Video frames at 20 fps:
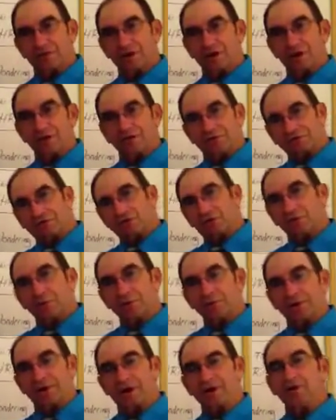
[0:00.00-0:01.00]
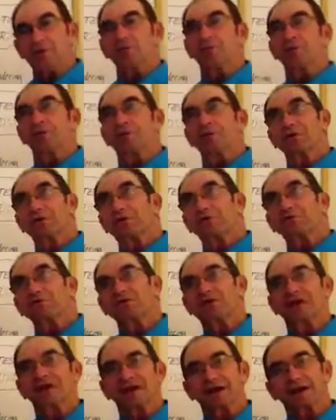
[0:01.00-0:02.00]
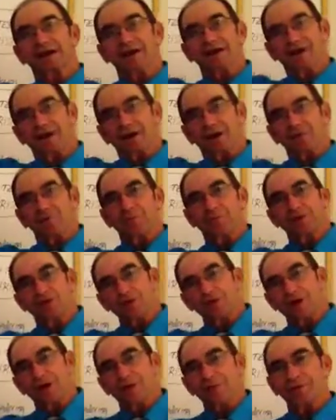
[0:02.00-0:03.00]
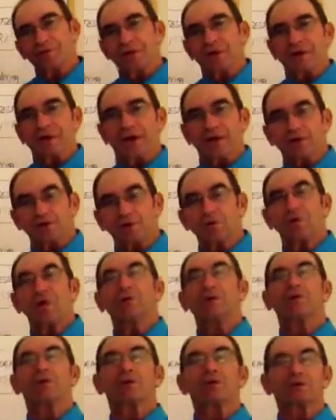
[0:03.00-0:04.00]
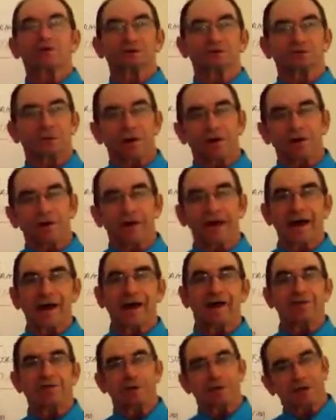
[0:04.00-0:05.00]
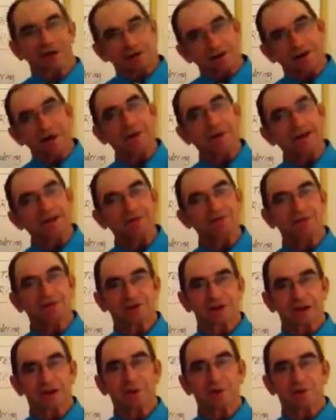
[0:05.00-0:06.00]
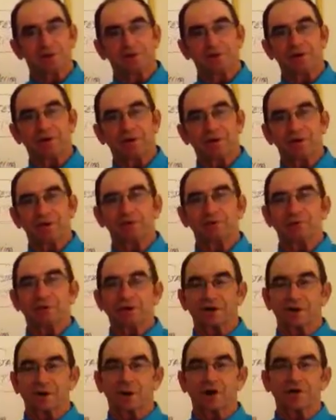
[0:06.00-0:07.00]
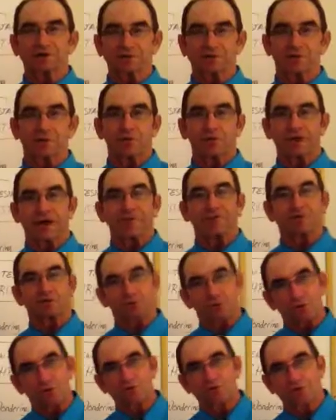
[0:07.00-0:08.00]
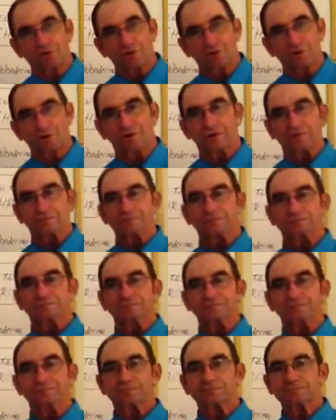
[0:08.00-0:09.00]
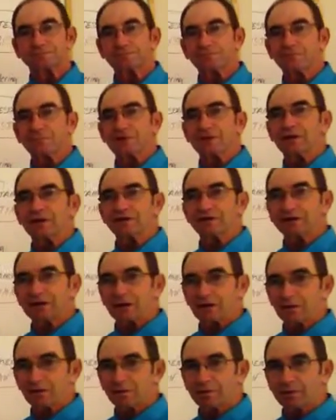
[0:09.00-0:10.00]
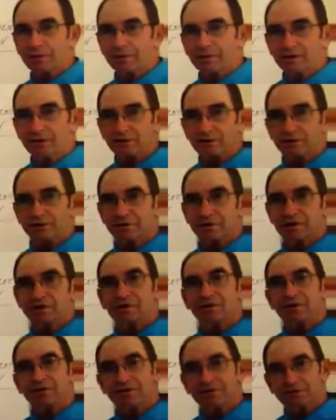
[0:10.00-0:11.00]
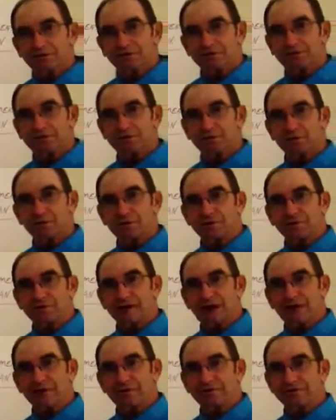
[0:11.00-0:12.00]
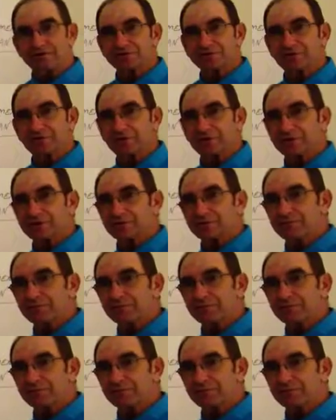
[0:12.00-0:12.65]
of a serpent, and you put it on a stick, and you put it up. And whoever looks upon that and believes that they will be healed because of what I've told you to do, they will be healed. This is where you find this story.